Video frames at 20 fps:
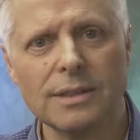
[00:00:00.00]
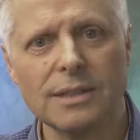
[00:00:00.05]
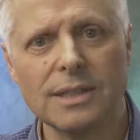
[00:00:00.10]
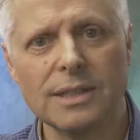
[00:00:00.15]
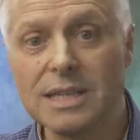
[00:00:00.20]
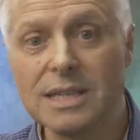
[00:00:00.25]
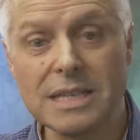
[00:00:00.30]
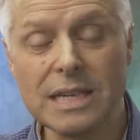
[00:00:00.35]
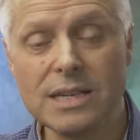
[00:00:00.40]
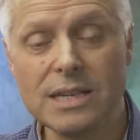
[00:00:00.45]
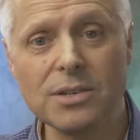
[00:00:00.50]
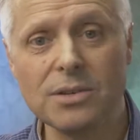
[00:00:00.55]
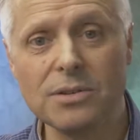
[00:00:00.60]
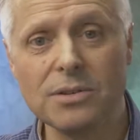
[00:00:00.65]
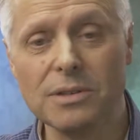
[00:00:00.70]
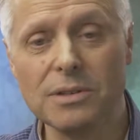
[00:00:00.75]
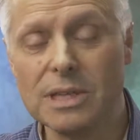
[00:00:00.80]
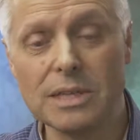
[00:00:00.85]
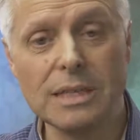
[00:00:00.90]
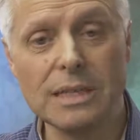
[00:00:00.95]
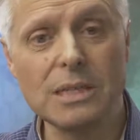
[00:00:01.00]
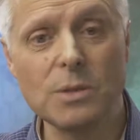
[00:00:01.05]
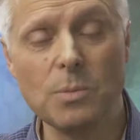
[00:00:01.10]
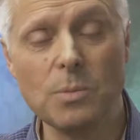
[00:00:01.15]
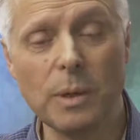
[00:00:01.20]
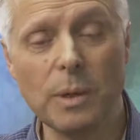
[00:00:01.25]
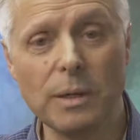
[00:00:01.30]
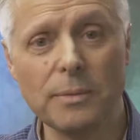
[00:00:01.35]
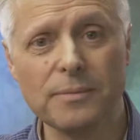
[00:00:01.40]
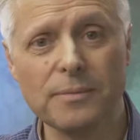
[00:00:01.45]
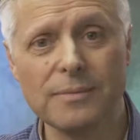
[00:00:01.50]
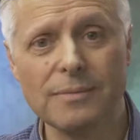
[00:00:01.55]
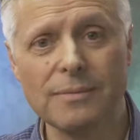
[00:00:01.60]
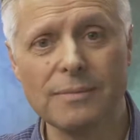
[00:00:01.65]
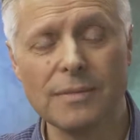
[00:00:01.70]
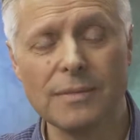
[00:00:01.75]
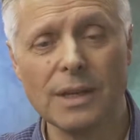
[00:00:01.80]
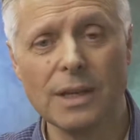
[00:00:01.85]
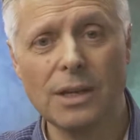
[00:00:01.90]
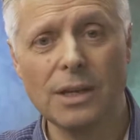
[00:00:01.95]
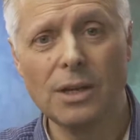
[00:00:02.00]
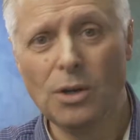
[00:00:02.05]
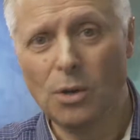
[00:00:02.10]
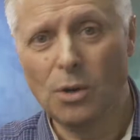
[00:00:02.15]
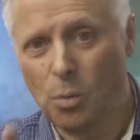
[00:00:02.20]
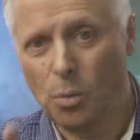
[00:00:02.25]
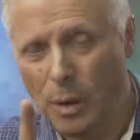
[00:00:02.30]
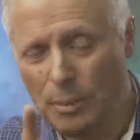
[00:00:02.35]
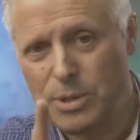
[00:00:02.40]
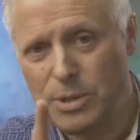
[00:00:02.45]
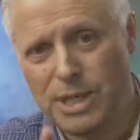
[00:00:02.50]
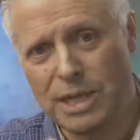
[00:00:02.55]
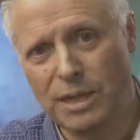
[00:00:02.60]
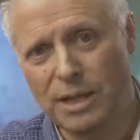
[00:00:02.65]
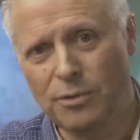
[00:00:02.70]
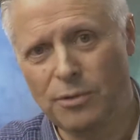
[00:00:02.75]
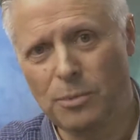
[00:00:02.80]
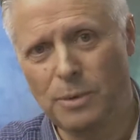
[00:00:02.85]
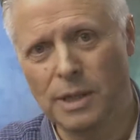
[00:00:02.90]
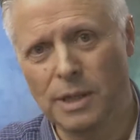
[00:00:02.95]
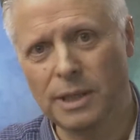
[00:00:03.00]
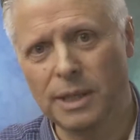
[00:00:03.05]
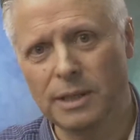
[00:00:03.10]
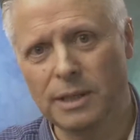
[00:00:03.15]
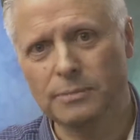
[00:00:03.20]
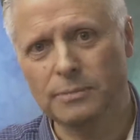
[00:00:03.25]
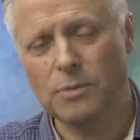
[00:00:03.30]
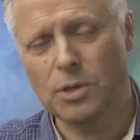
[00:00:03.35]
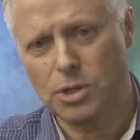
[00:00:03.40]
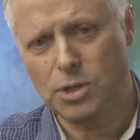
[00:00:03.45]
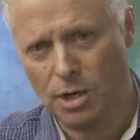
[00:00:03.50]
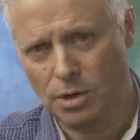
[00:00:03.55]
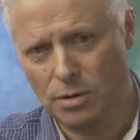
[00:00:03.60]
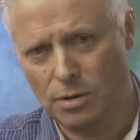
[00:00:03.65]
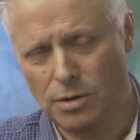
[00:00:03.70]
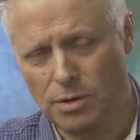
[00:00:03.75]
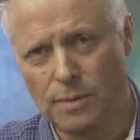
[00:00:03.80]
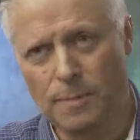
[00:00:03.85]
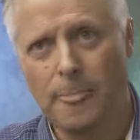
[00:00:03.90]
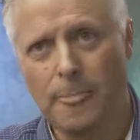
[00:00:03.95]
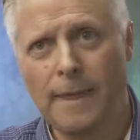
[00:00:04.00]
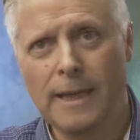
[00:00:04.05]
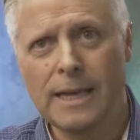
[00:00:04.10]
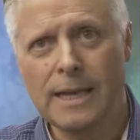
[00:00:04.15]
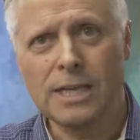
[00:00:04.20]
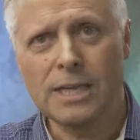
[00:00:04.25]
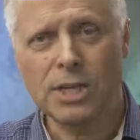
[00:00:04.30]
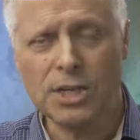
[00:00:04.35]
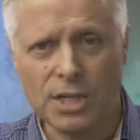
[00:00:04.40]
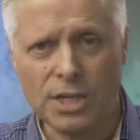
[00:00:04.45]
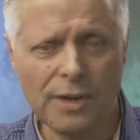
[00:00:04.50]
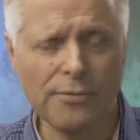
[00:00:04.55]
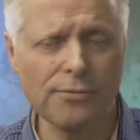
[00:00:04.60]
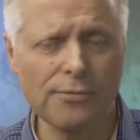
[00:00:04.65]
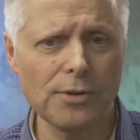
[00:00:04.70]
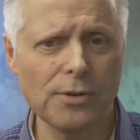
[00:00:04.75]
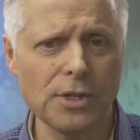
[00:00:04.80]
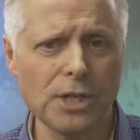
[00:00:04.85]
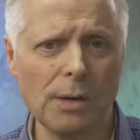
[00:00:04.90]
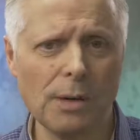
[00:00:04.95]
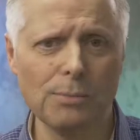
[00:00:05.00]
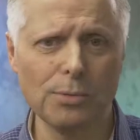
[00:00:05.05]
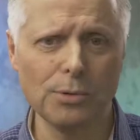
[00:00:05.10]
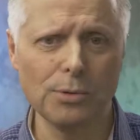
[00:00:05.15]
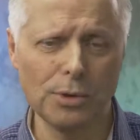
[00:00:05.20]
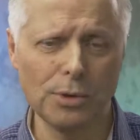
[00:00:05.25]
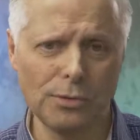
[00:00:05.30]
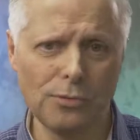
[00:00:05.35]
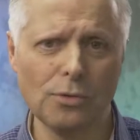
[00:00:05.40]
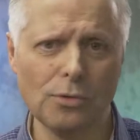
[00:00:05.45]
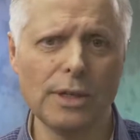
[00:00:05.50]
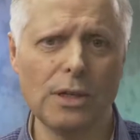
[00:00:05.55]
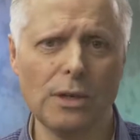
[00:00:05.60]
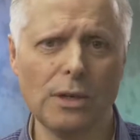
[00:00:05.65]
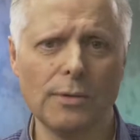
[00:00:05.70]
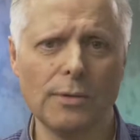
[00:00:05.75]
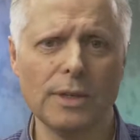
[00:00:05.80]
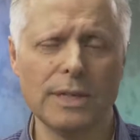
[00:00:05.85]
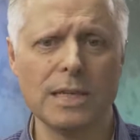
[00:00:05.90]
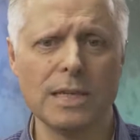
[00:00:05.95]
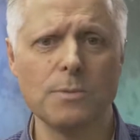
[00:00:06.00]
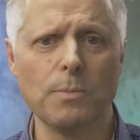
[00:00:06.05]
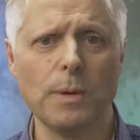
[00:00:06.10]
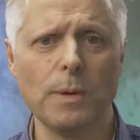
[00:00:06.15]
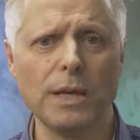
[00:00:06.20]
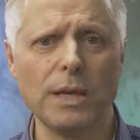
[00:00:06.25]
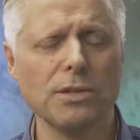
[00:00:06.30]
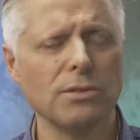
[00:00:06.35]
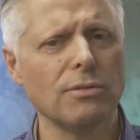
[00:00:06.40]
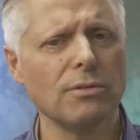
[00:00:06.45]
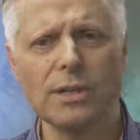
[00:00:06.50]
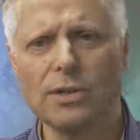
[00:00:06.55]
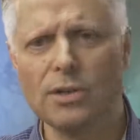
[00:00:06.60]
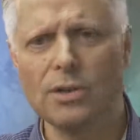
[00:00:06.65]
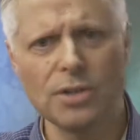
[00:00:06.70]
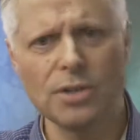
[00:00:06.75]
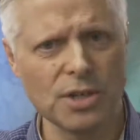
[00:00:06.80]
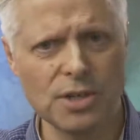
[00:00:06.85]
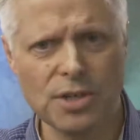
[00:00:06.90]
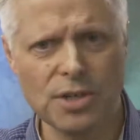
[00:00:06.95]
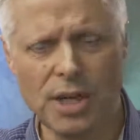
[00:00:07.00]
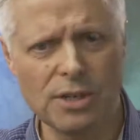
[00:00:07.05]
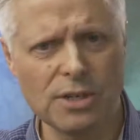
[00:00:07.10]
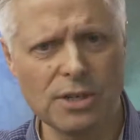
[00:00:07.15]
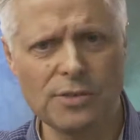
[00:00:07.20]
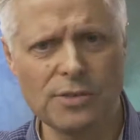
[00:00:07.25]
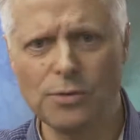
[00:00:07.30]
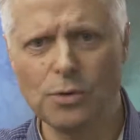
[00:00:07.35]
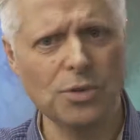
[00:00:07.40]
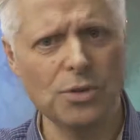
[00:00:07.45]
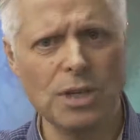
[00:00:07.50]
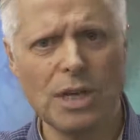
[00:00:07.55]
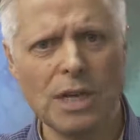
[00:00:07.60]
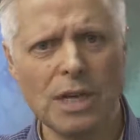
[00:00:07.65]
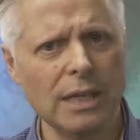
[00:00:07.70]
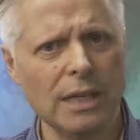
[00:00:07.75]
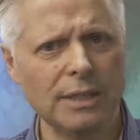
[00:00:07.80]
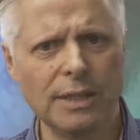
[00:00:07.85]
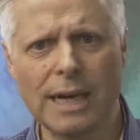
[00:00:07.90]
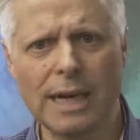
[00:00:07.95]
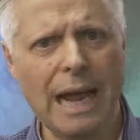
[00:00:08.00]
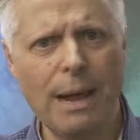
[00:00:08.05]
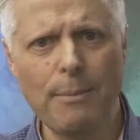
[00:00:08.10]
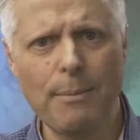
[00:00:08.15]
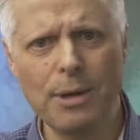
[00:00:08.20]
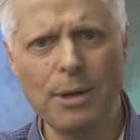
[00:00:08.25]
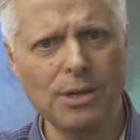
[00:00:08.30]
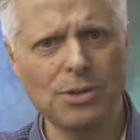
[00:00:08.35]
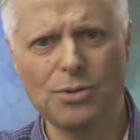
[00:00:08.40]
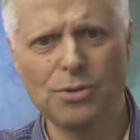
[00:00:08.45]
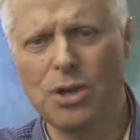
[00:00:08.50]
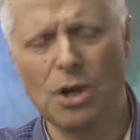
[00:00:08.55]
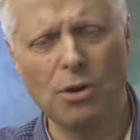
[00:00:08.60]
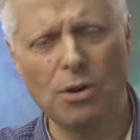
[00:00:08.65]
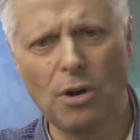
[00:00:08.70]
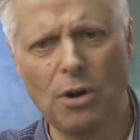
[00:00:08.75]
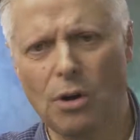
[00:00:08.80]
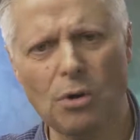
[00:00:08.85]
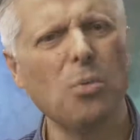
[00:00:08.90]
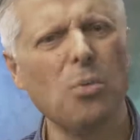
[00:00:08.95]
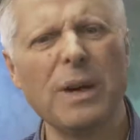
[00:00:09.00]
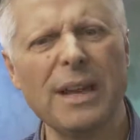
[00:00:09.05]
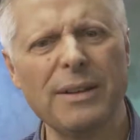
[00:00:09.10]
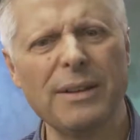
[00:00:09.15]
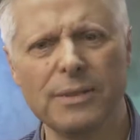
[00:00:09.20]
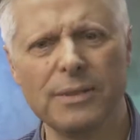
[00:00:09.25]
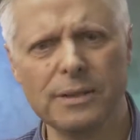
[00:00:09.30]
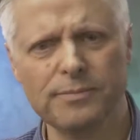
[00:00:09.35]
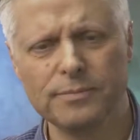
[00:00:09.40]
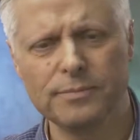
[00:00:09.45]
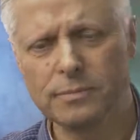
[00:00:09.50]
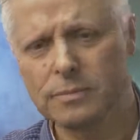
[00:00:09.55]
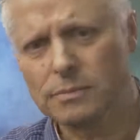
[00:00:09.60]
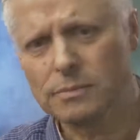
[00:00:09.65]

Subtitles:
It doesn't need to. It doesn't need to be. 1% of your market. So, say for example, you've already got the database. You're already using Salesforce, Dynamics, or Zoho, or whatever.